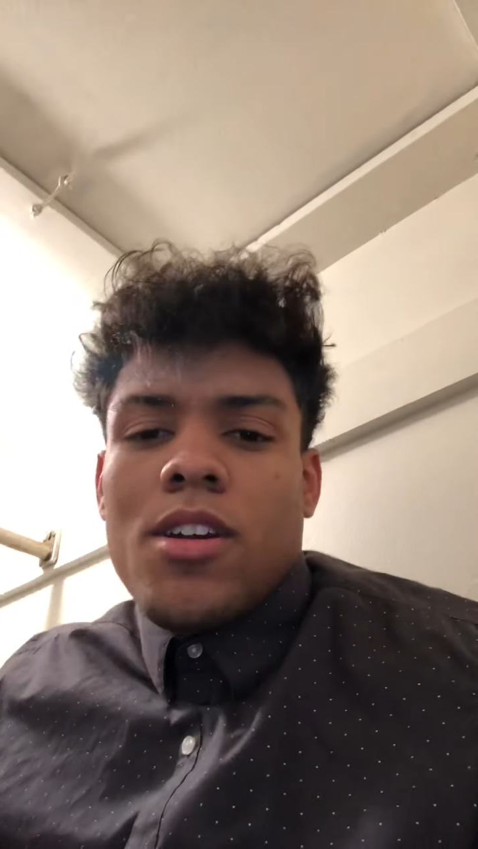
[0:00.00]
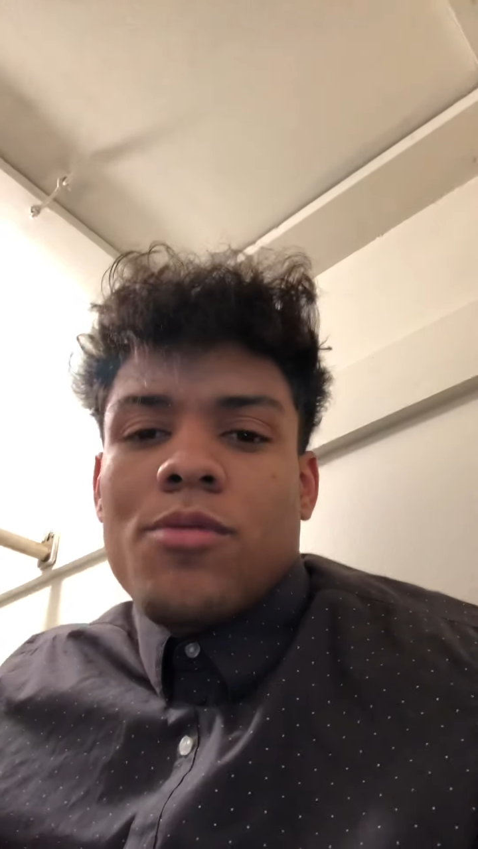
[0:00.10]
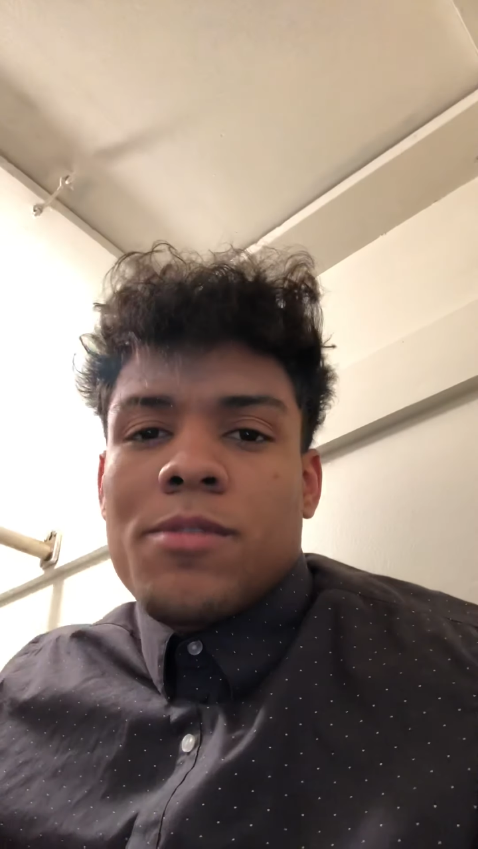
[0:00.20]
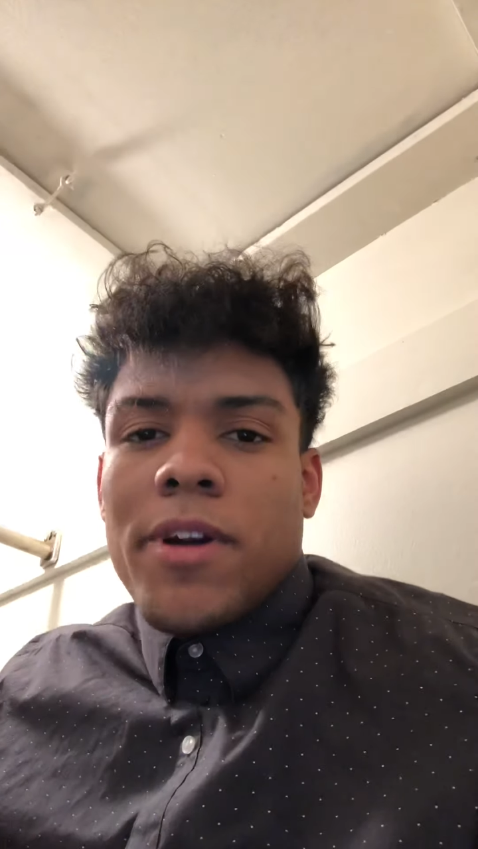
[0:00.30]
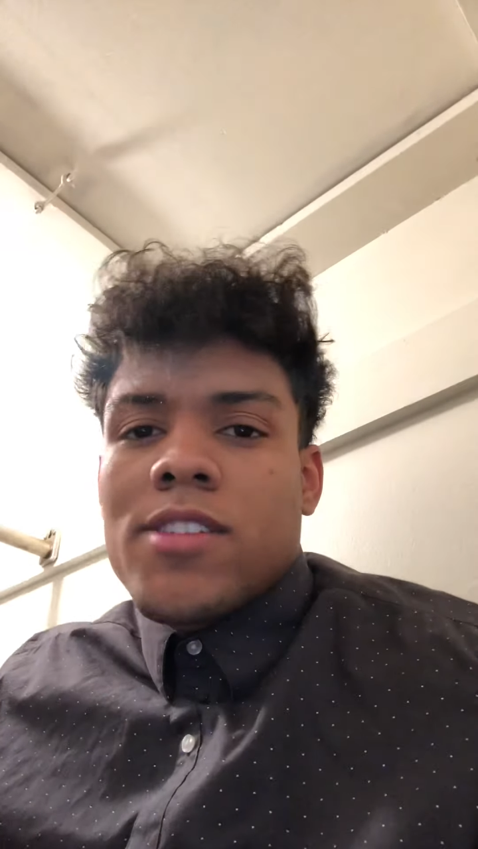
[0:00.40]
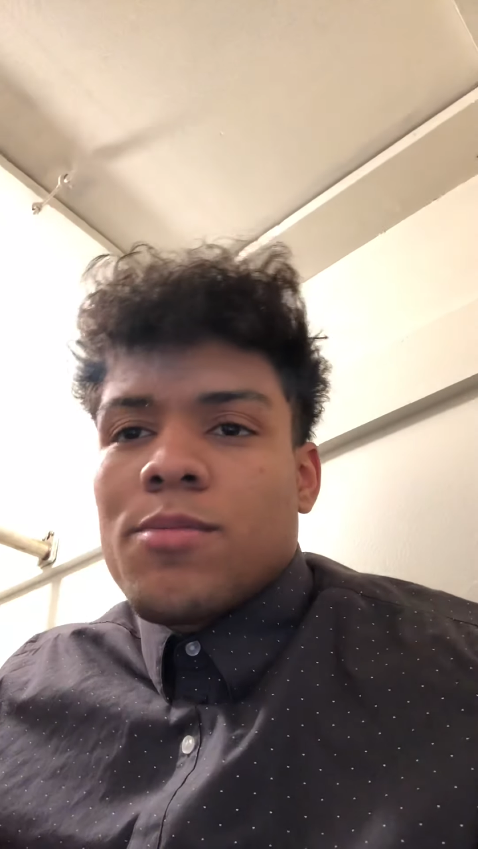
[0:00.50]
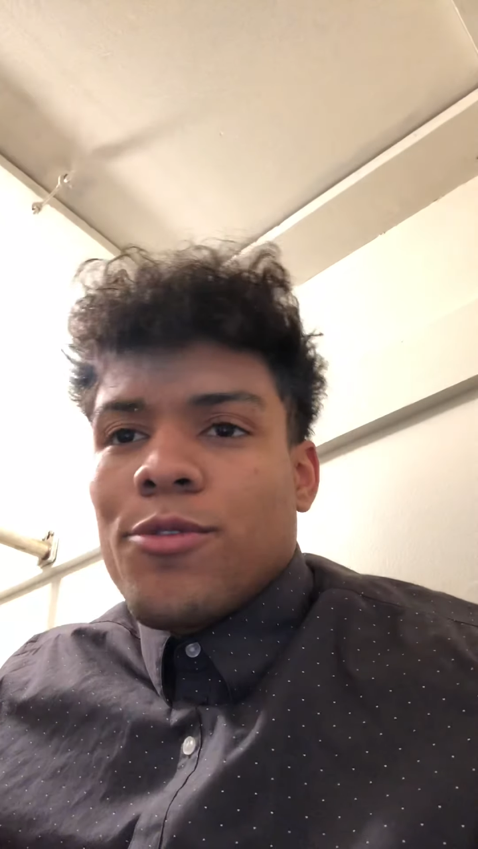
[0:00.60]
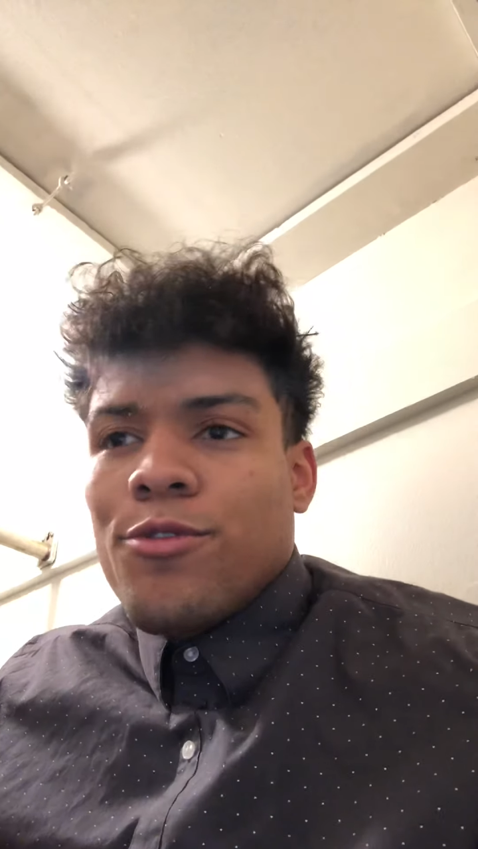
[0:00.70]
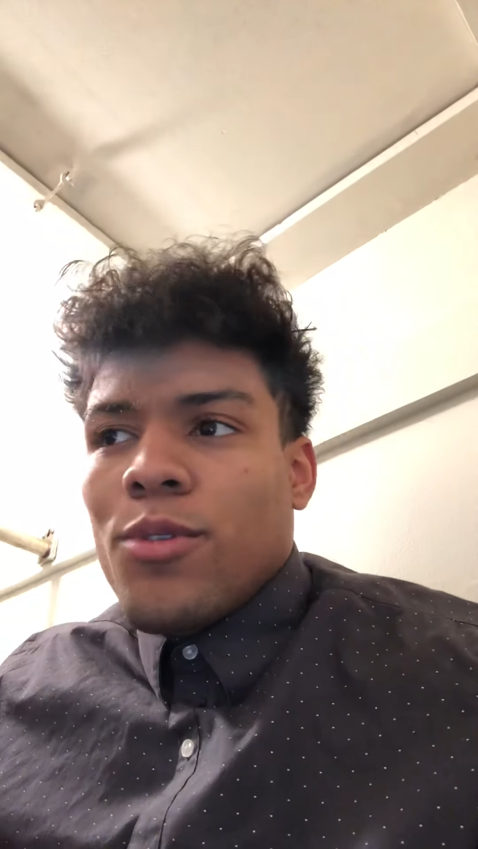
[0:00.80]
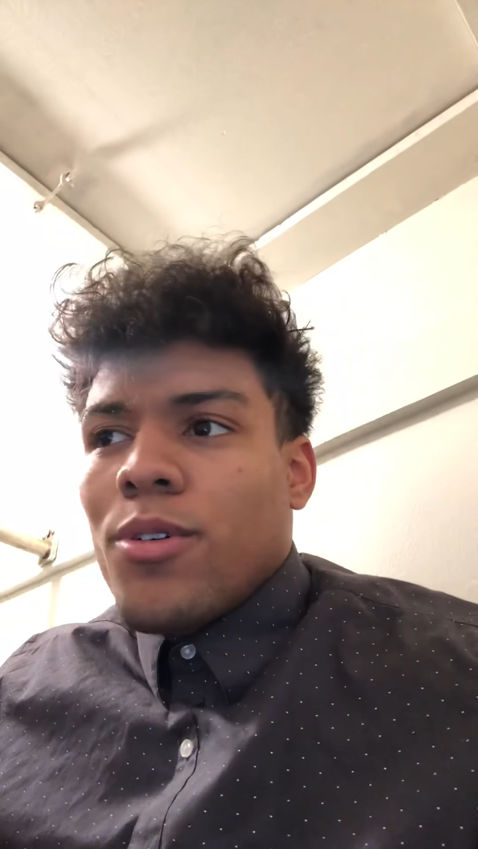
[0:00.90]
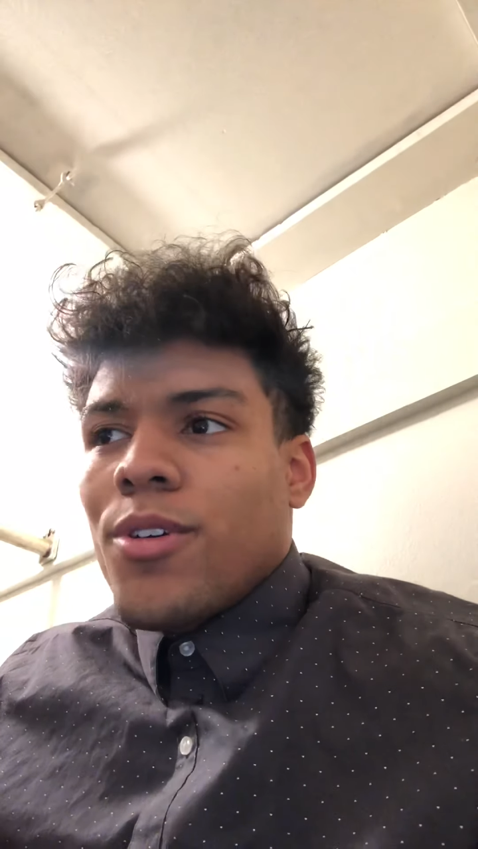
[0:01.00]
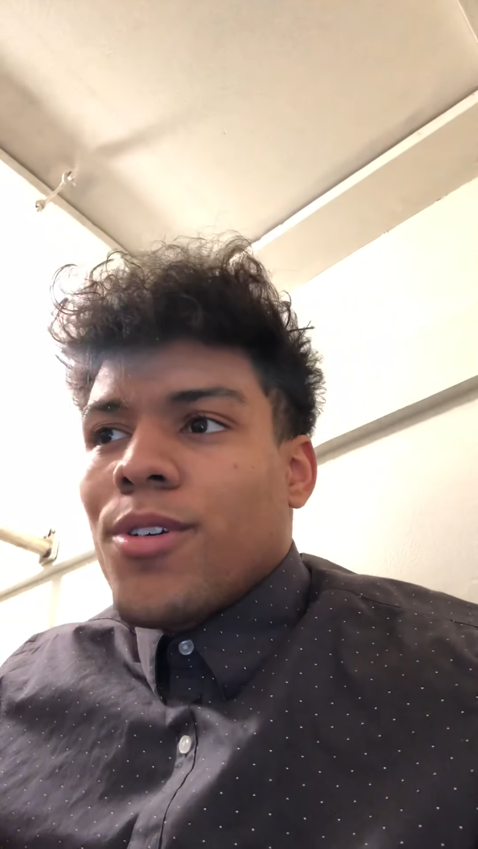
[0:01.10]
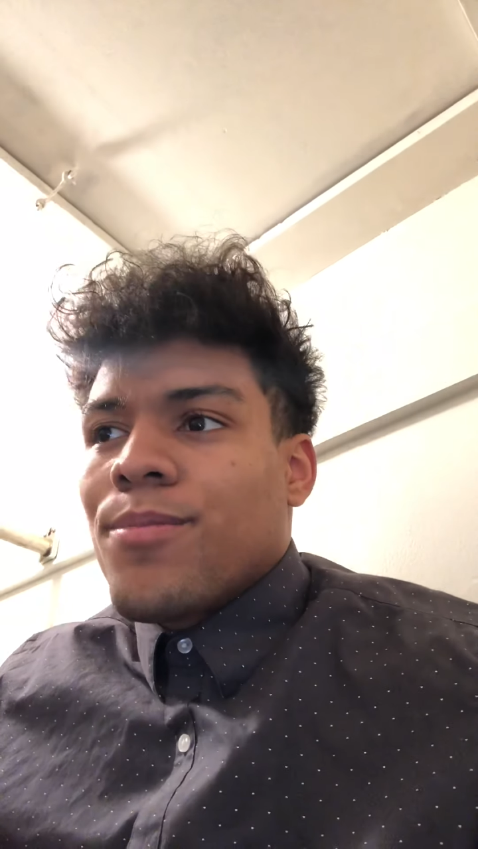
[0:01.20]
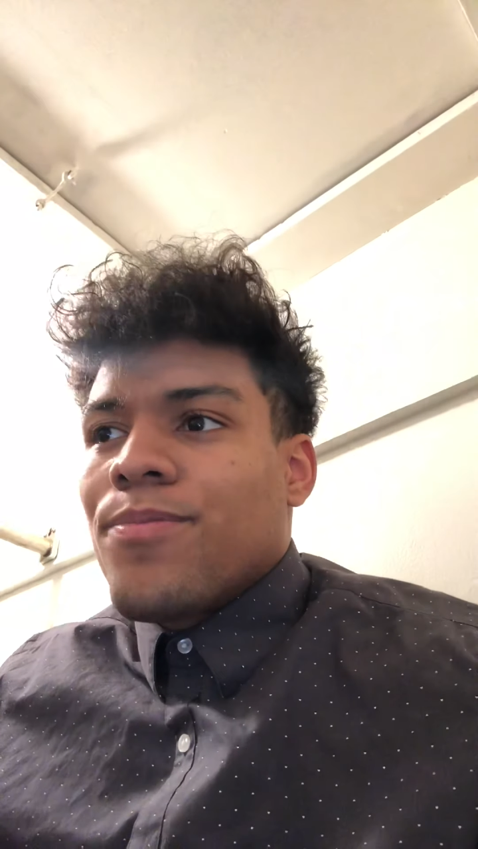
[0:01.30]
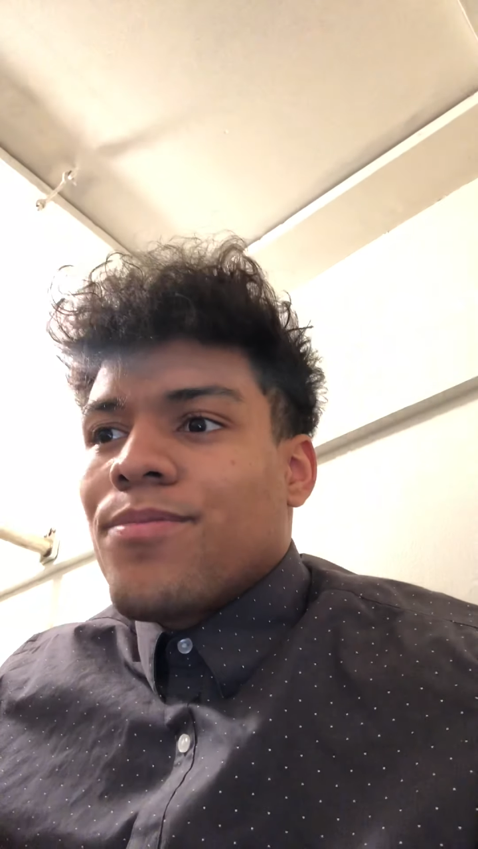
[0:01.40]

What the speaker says: responsible for